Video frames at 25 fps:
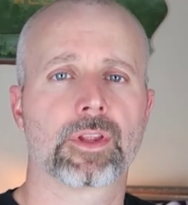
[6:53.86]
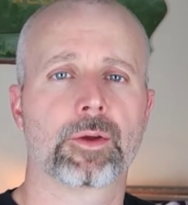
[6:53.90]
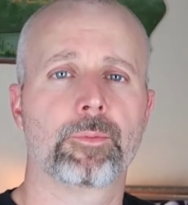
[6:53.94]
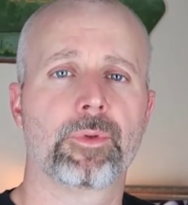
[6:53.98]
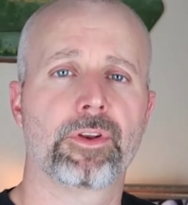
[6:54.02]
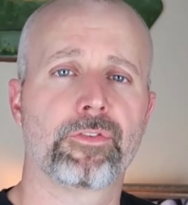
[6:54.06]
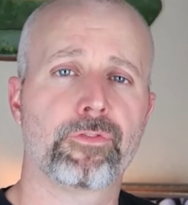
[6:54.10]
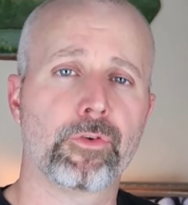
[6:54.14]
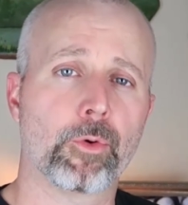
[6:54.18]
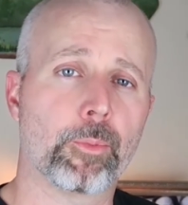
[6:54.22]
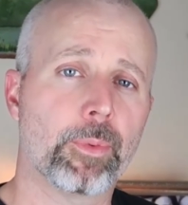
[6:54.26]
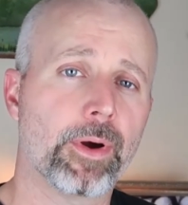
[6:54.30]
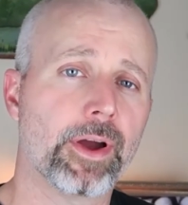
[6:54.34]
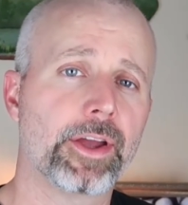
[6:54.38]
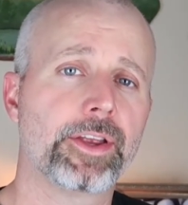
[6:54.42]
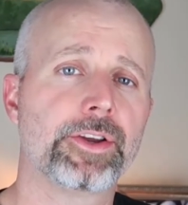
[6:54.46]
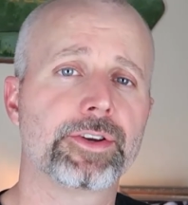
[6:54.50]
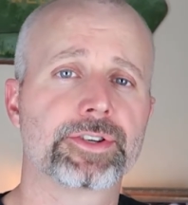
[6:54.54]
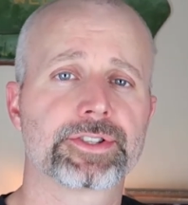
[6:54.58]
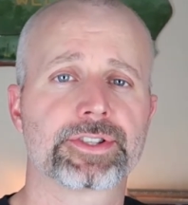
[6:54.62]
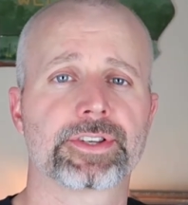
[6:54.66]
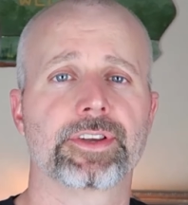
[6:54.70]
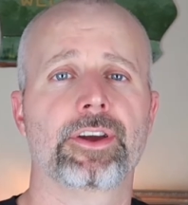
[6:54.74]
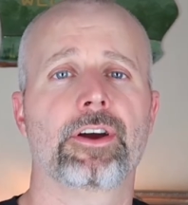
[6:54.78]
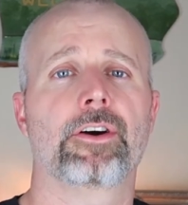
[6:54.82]
But if you'll pay
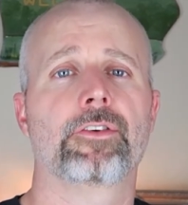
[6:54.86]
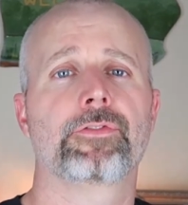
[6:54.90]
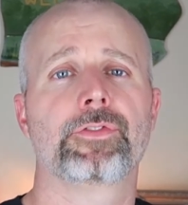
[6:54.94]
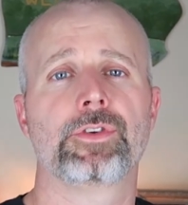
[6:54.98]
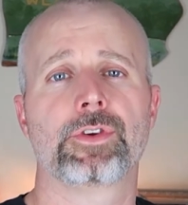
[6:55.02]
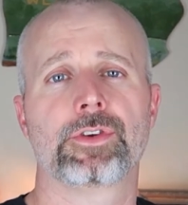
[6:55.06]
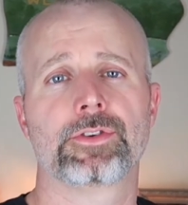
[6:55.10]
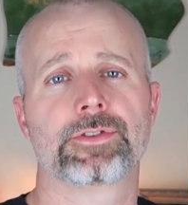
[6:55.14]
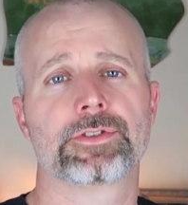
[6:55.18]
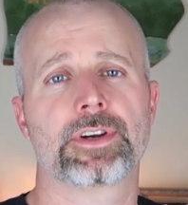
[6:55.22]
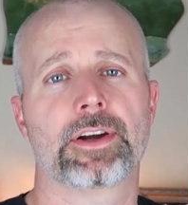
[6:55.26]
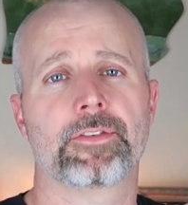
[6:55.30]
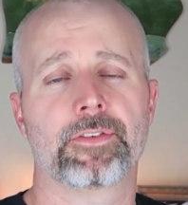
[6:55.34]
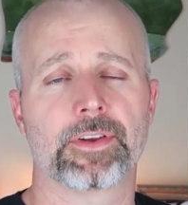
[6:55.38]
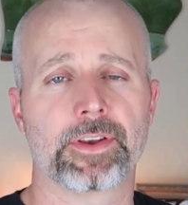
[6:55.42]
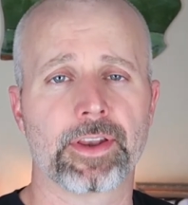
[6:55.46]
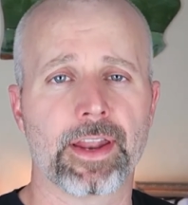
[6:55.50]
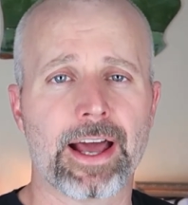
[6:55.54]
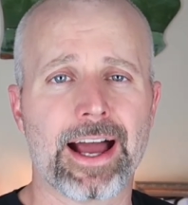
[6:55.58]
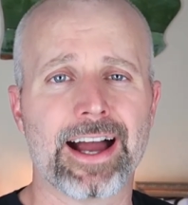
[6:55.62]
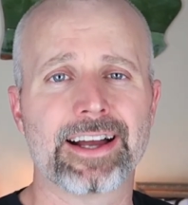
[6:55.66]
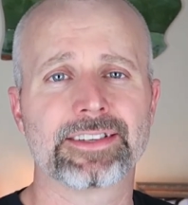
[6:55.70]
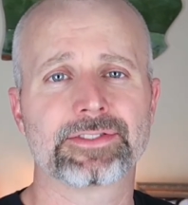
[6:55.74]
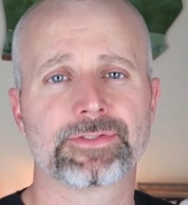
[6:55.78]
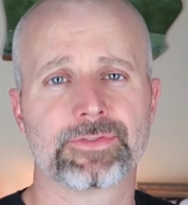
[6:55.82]
yourself, you can drive a
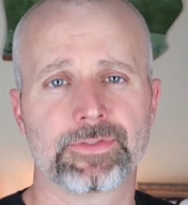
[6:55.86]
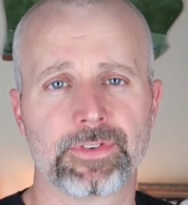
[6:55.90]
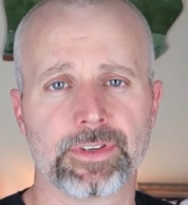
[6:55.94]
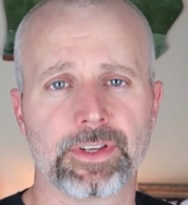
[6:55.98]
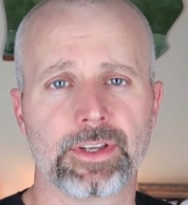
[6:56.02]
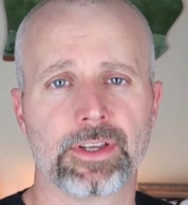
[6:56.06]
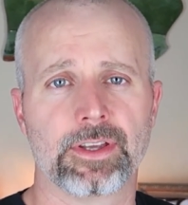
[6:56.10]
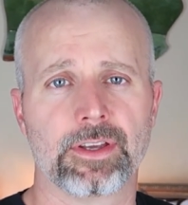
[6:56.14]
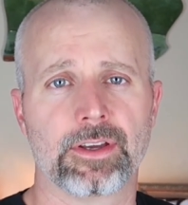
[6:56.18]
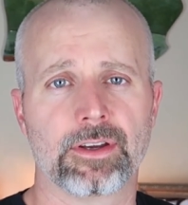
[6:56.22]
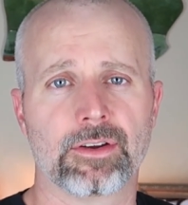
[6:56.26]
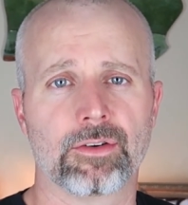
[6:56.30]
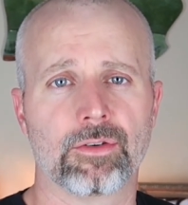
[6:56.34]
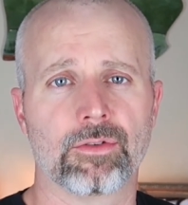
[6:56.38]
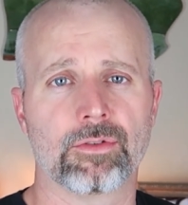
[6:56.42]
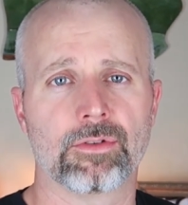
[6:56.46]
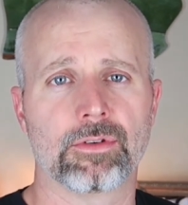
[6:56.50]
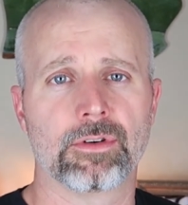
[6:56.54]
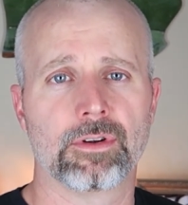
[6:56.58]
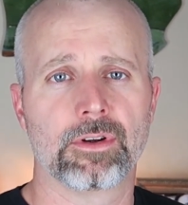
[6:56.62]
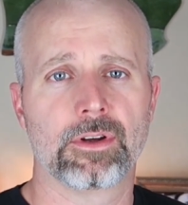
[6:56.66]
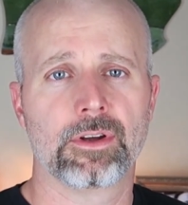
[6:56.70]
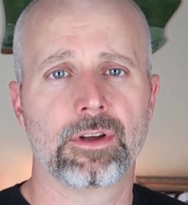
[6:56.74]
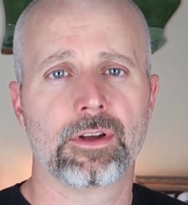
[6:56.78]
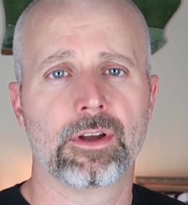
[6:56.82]
nice
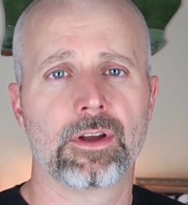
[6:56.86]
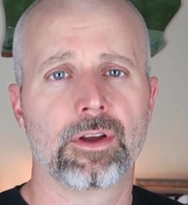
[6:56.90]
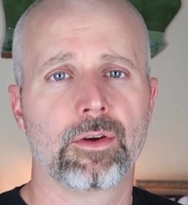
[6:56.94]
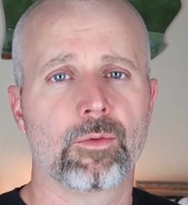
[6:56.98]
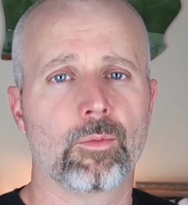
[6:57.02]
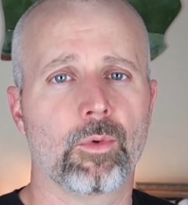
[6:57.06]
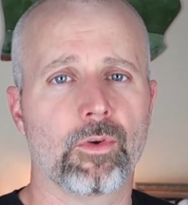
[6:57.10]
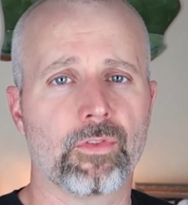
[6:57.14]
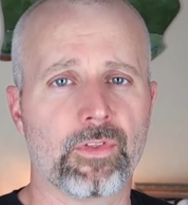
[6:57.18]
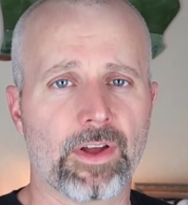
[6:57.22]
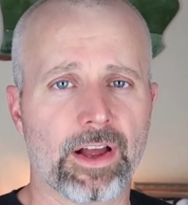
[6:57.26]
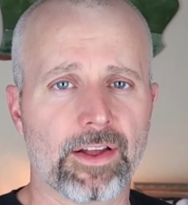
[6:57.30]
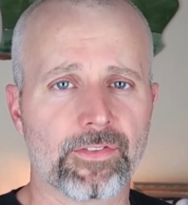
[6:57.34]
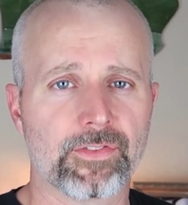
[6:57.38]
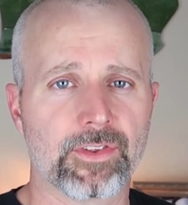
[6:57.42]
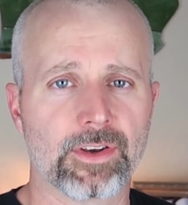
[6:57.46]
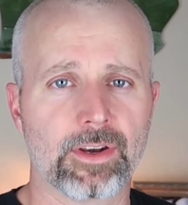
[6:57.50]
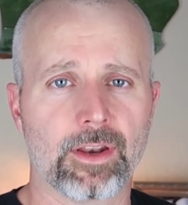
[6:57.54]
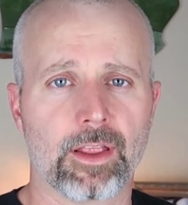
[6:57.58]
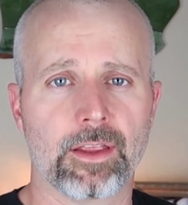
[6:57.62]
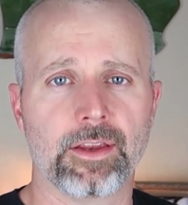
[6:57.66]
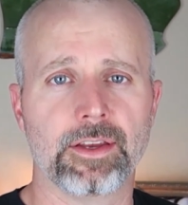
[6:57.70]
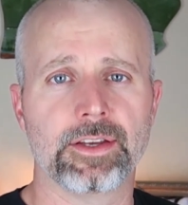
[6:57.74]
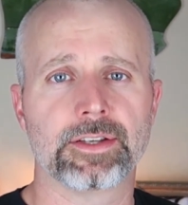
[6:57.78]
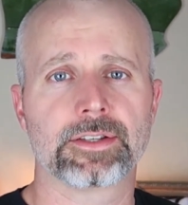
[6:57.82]
vehicle without the
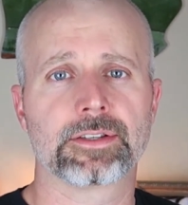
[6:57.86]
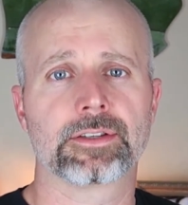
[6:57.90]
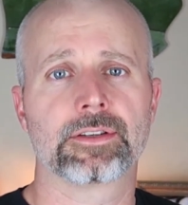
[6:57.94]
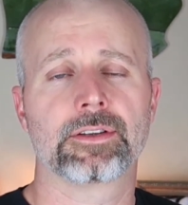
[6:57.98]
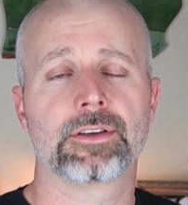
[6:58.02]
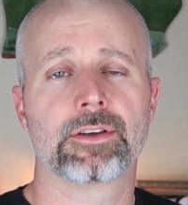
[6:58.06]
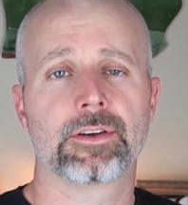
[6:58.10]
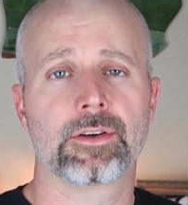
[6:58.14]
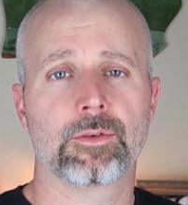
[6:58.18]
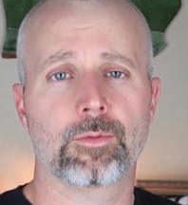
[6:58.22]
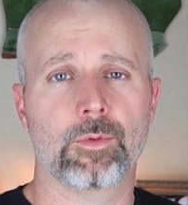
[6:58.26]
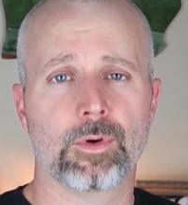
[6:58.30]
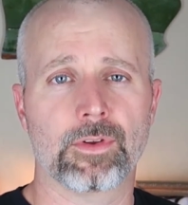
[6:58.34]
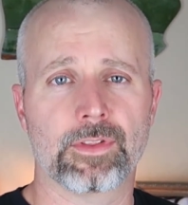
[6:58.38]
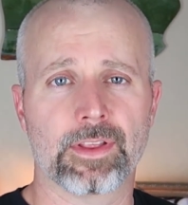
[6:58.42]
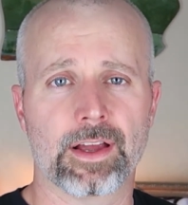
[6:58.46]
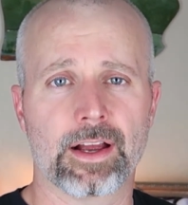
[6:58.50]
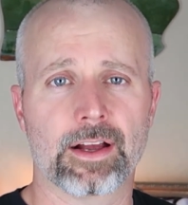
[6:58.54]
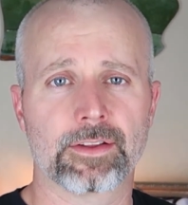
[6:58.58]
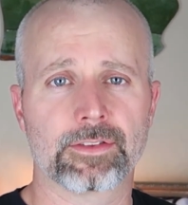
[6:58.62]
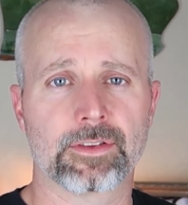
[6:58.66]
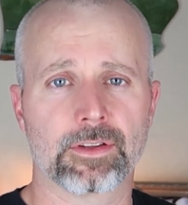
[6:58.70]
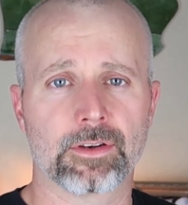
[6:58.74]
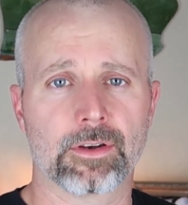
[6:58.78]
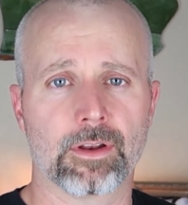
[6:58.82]
lease,
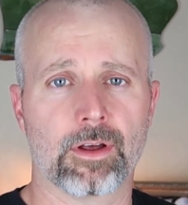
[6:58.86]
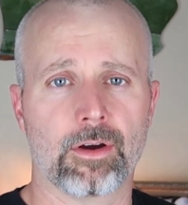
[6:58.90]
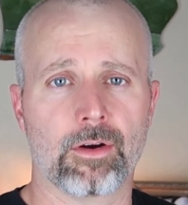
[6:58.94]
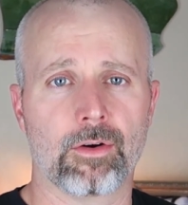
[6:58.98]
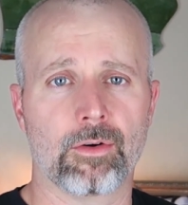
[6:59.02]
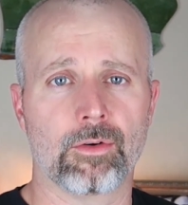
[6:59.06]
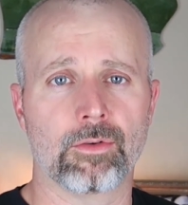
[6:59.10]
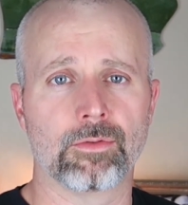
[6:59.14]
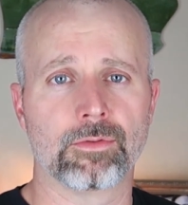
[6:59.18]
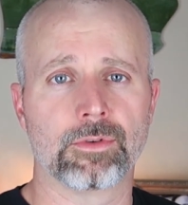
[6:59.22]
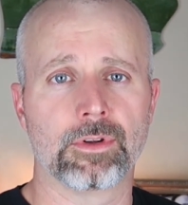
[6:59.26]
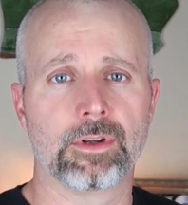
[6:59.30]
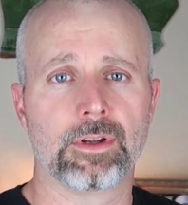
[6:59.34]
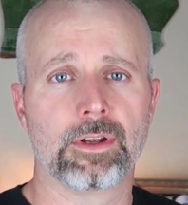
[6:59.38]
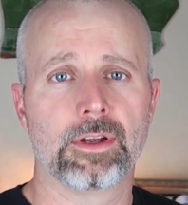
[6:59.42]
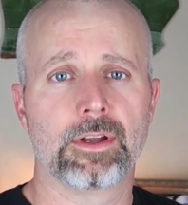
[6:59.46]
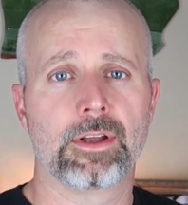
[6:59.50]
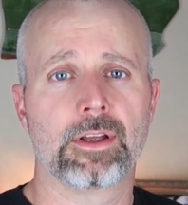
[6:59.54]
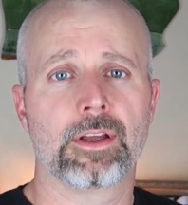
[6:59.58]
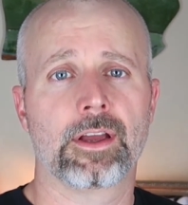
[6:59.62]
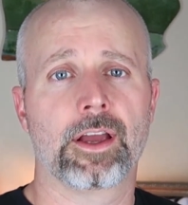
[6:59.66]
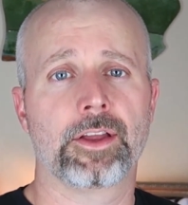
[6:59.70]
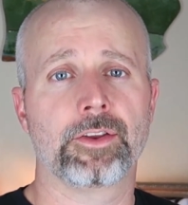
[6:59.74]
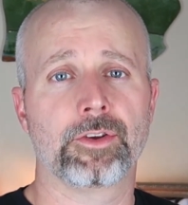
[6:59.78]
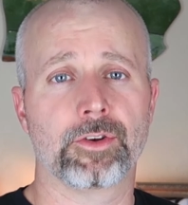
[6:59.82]
without the loan,
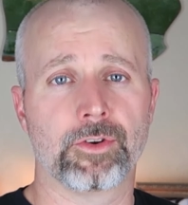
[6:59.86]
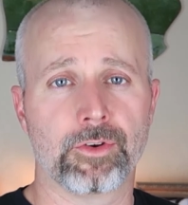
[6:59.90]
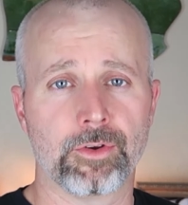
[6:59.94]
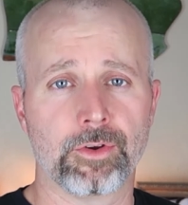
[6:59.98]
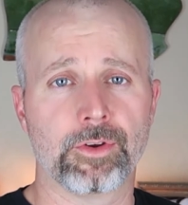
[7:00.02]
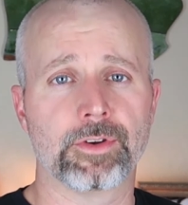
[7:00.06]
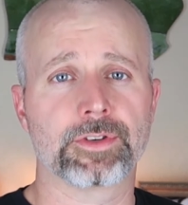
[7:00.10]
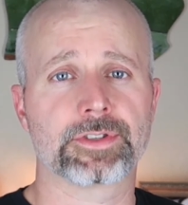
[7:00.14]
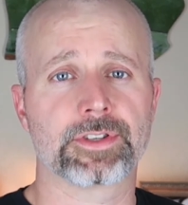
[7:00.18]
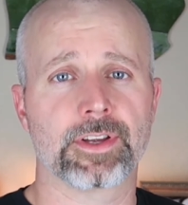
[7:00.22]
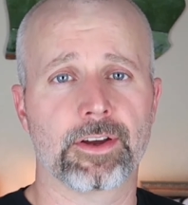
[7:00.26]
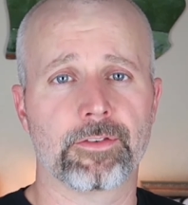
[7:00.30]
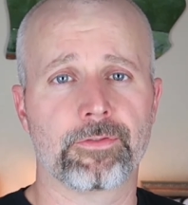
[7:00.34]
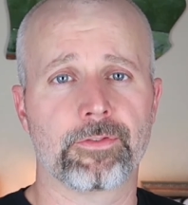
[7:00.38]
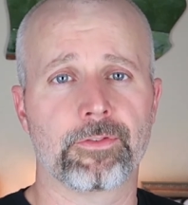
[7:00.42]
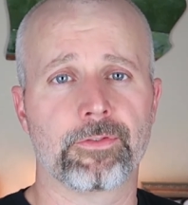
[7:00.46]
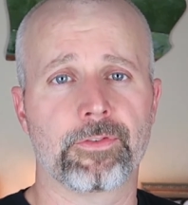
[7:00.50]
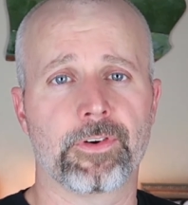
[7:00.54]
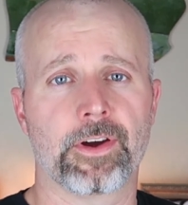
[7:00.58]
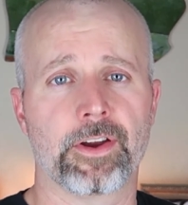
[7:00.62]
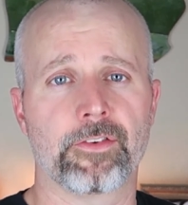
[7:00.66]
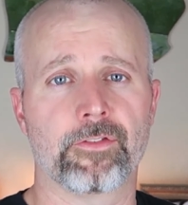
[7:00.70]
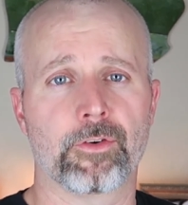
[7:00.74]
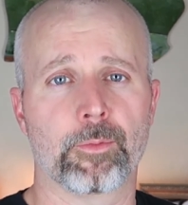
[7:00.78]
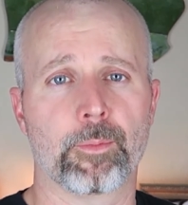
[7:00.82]
and you'll do yourself a
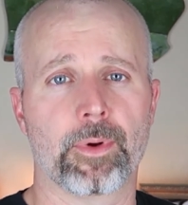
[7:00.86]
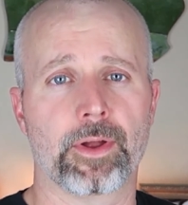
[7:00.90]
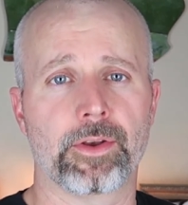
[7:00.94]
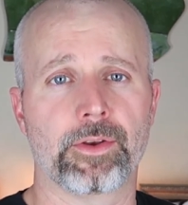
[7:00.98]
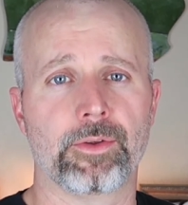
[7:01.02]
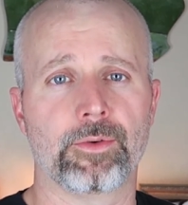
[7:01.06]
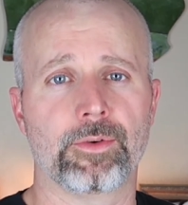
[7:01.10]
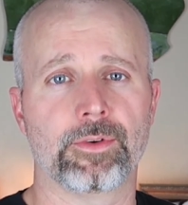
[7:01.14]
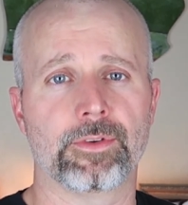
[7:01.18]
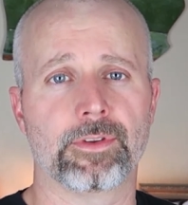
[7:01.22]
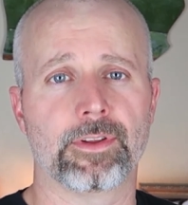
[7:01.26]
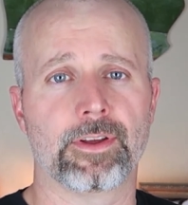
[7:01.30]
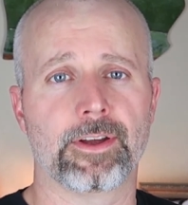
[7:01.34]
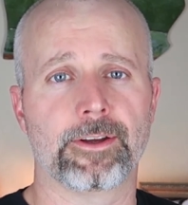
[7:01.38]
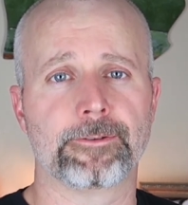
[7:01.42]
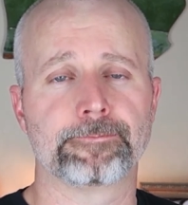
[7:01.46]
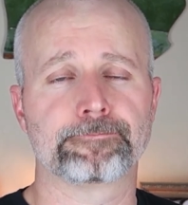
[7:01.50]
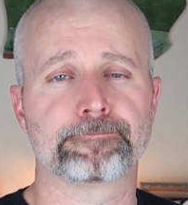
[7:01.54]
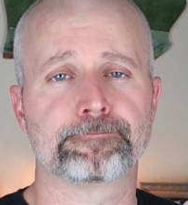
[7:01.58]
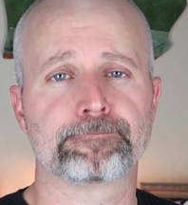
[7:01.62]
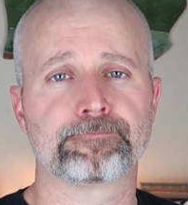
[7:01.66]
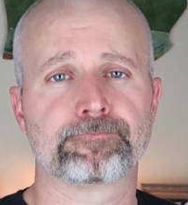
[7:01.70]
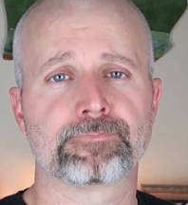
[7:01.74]
favor by doing that.